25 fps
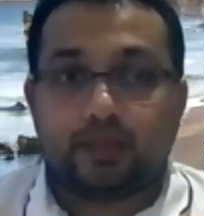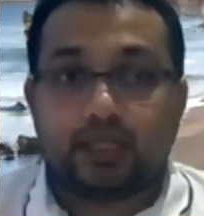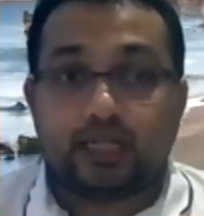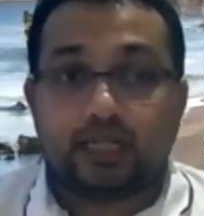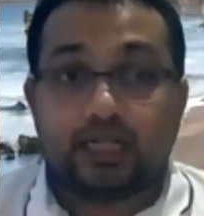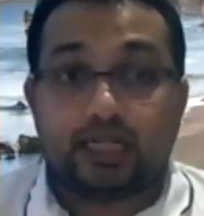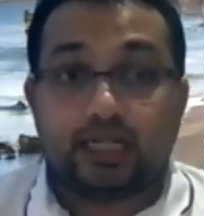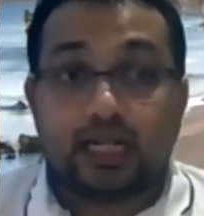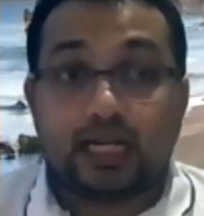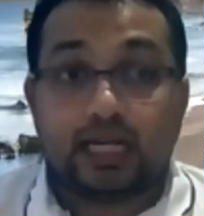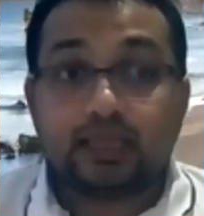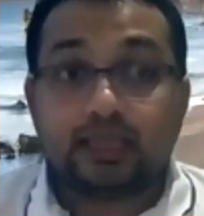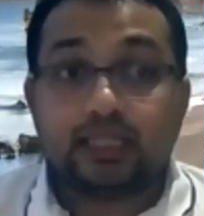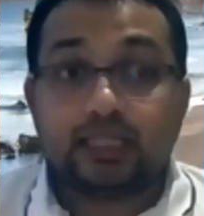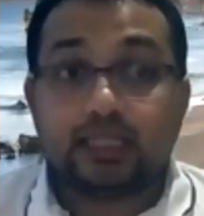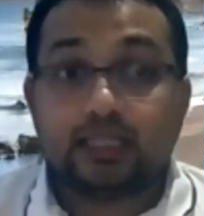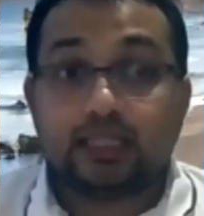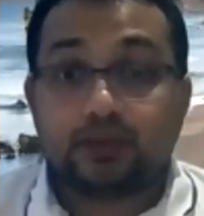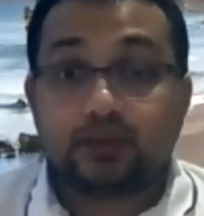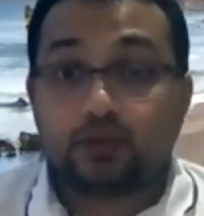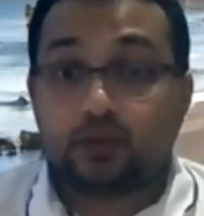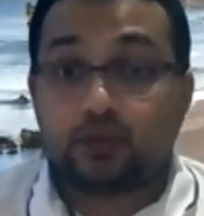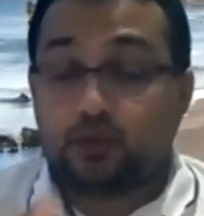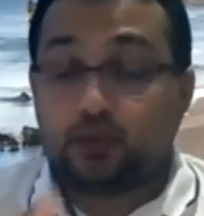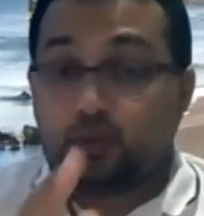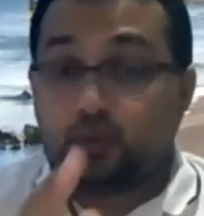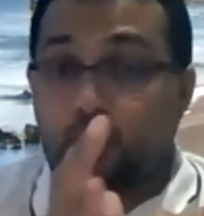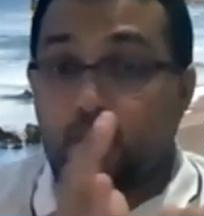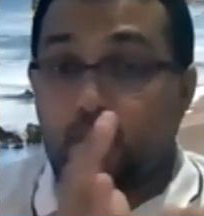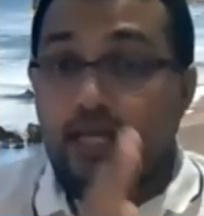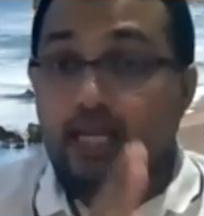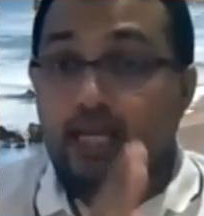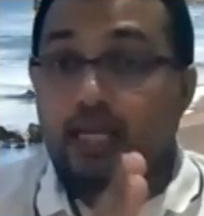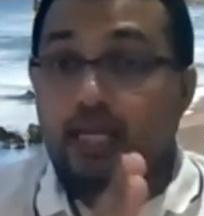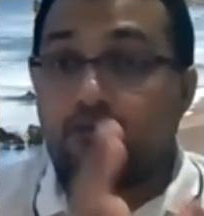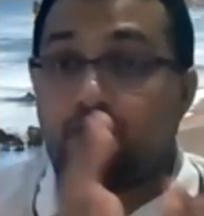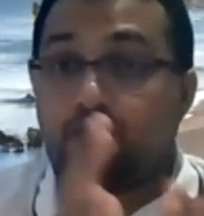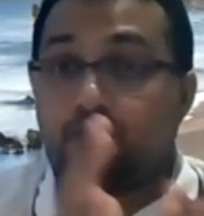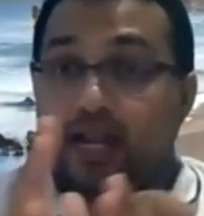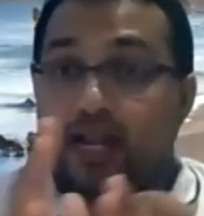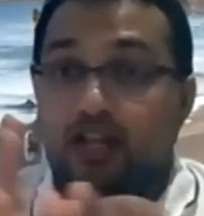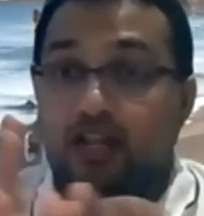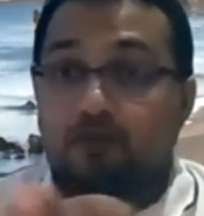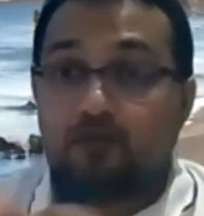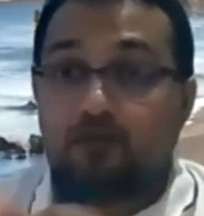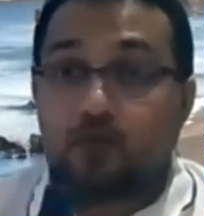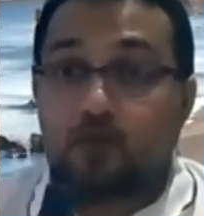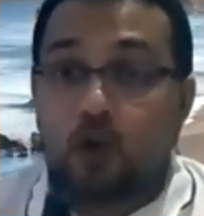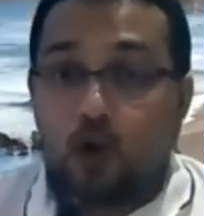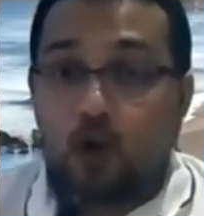another 3
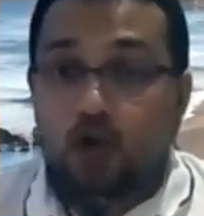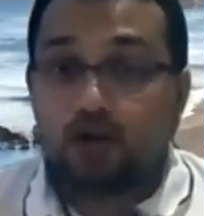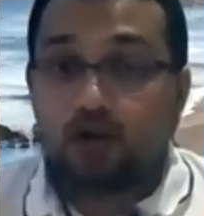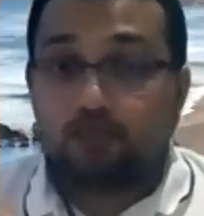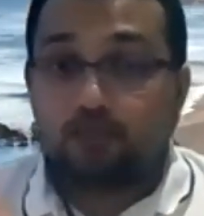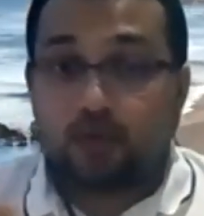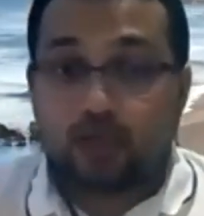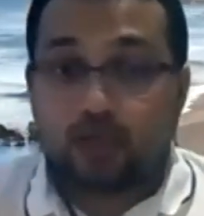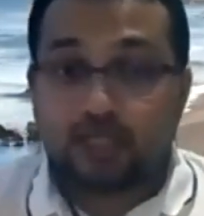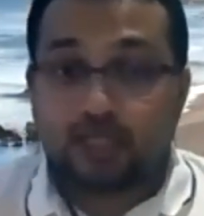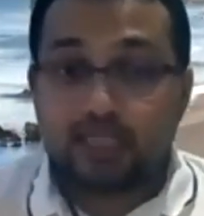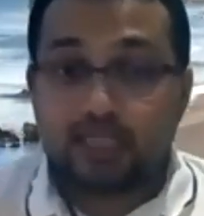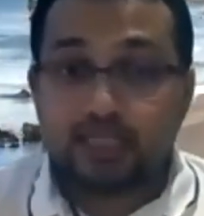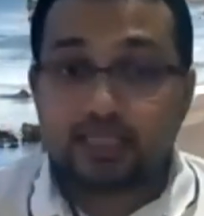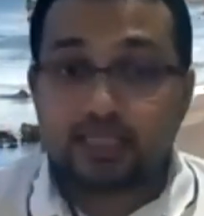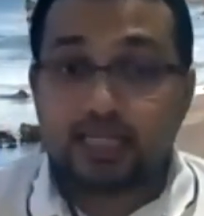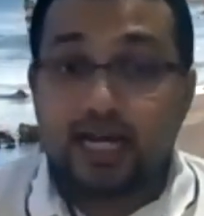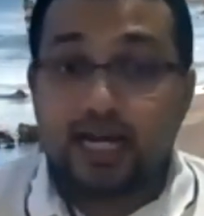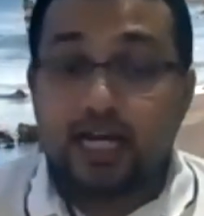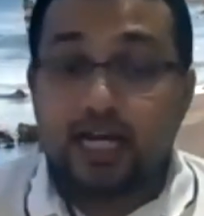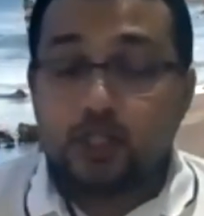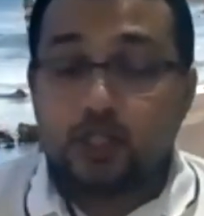value goal models.